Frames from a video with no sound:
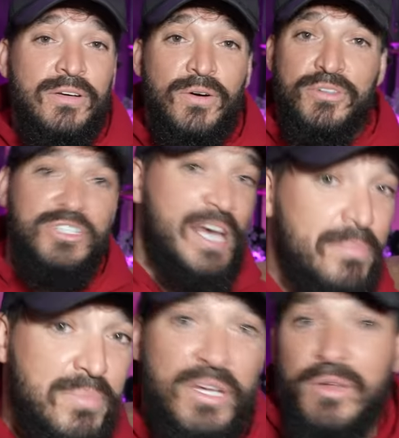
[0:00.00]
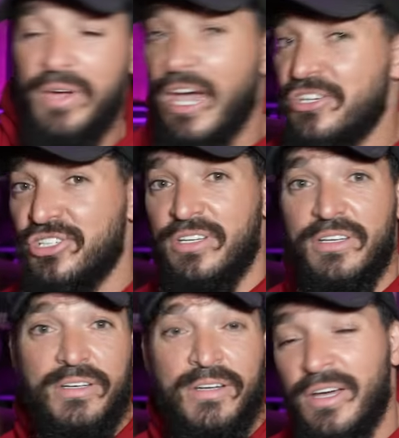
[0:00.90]
or DM'd me a
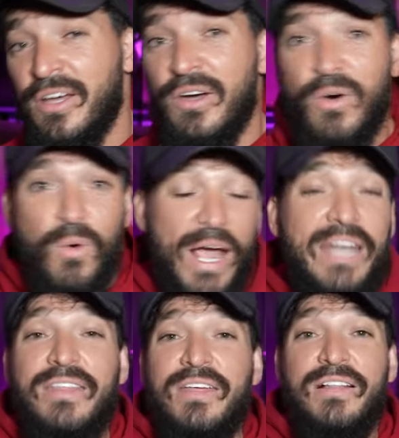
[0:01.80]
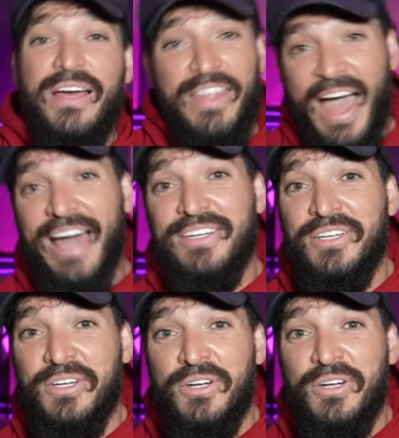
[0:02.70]
location or anything like that,